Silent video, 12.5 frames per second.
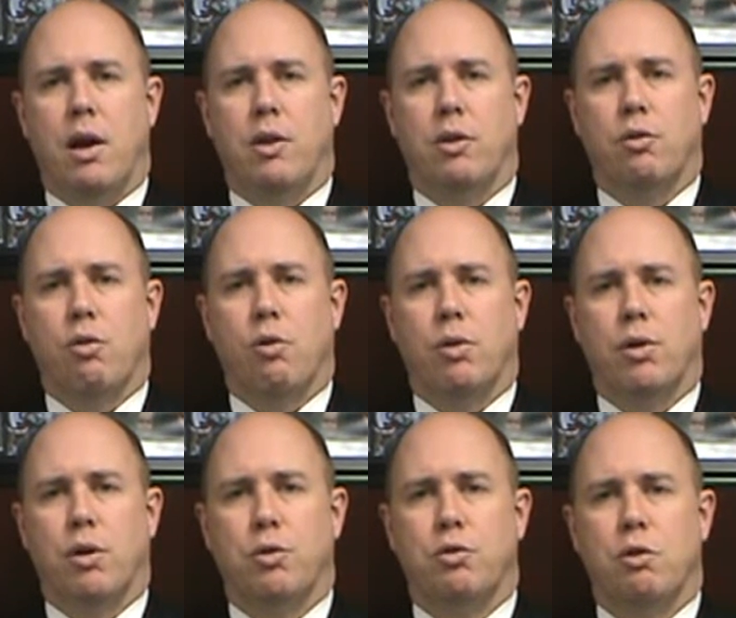the court will
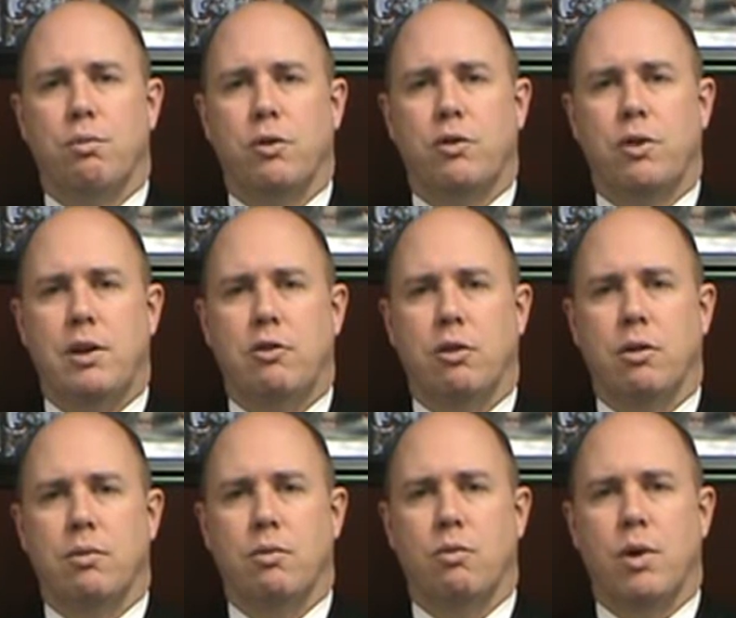go through a
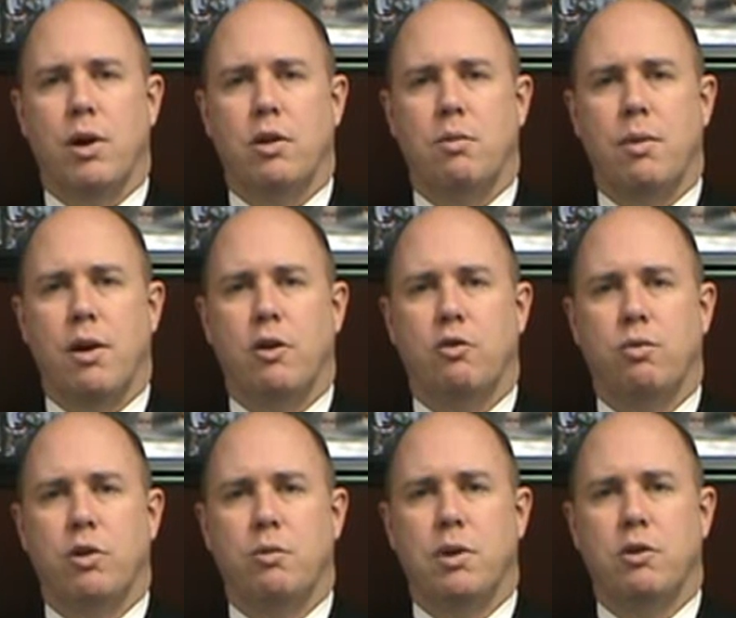procedure where the marriage
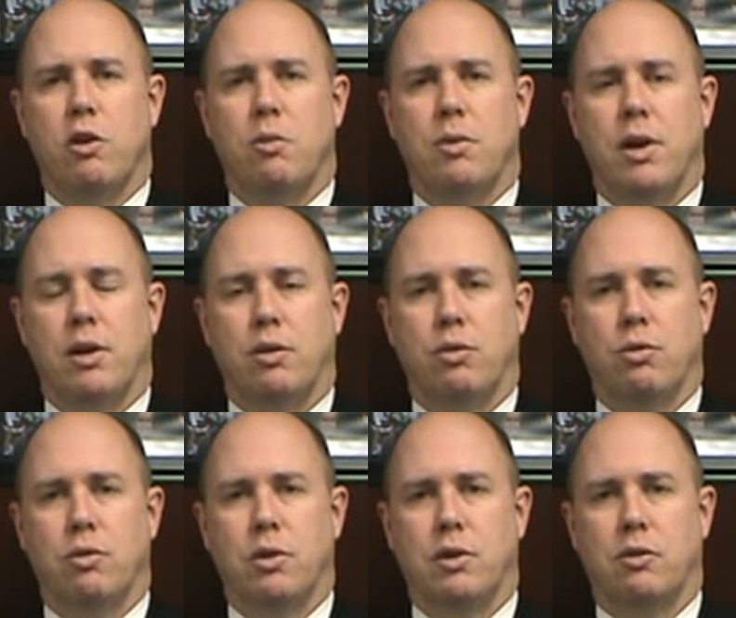will be terminated
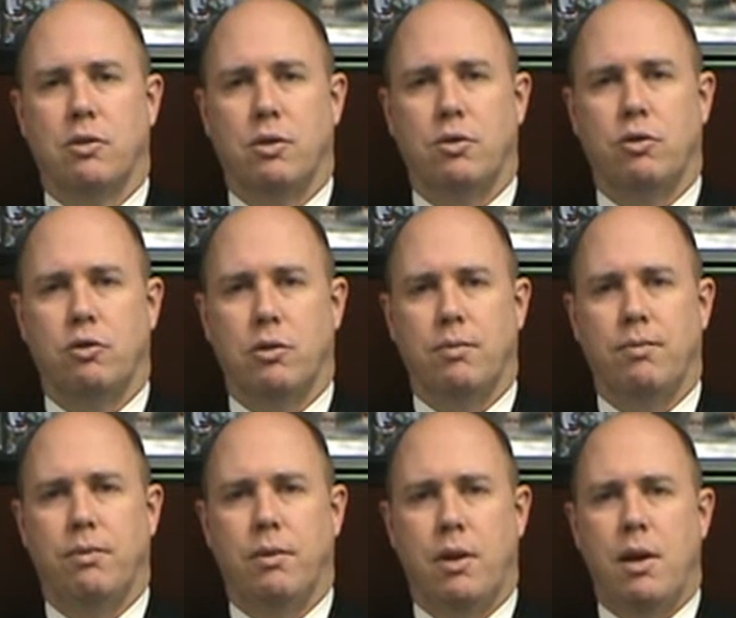through the dissolution.
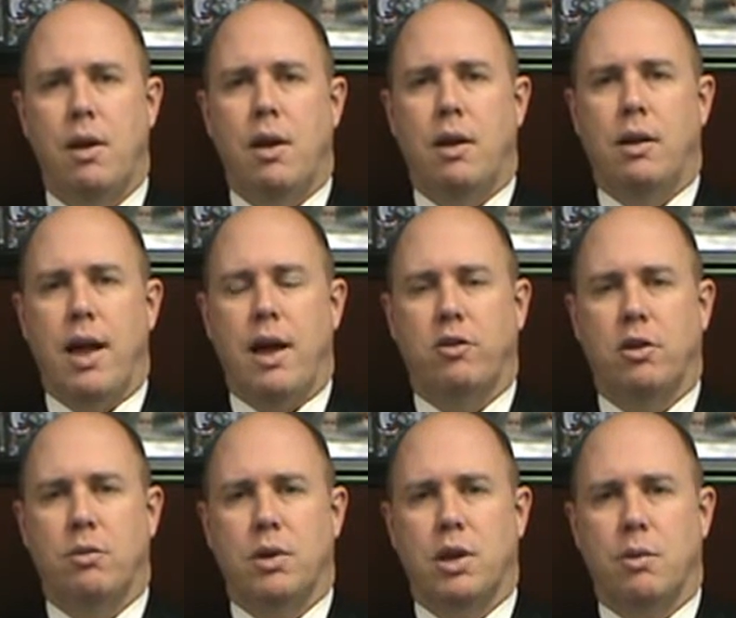
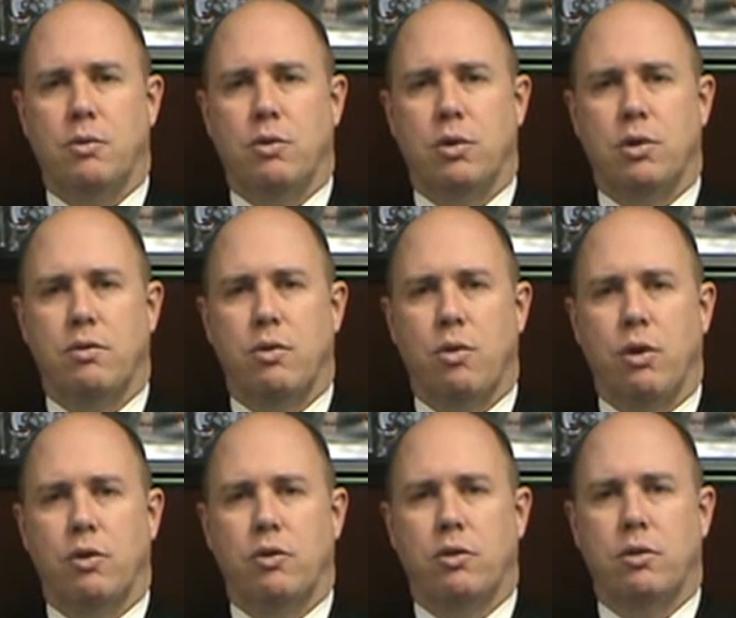Lastly, we come to a
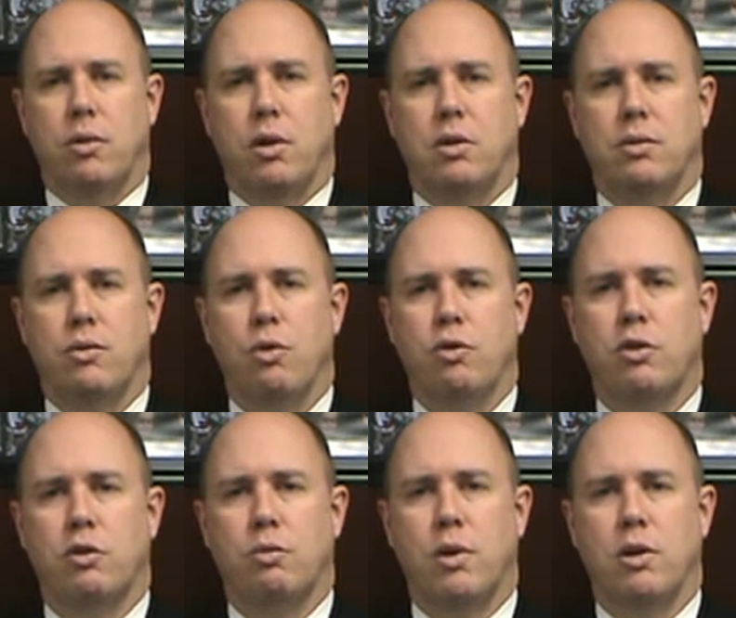divorce. A divorce
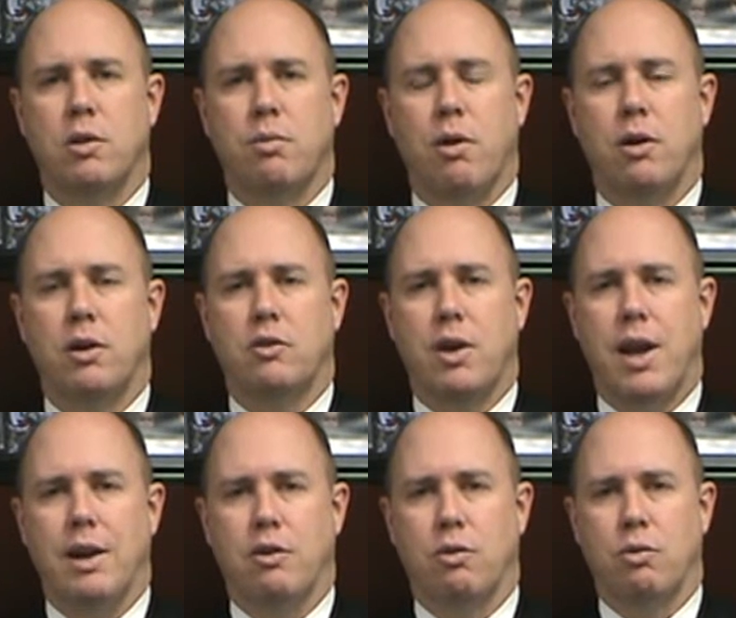is where the parties
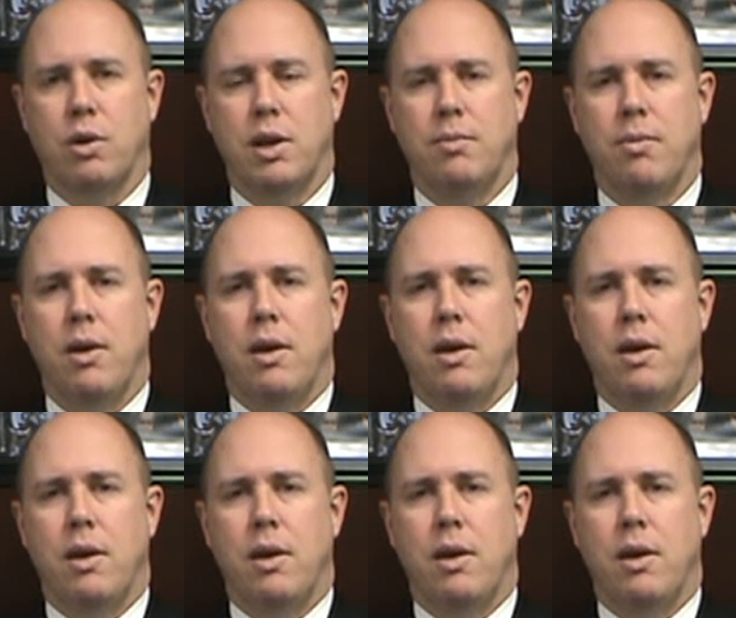can't agree.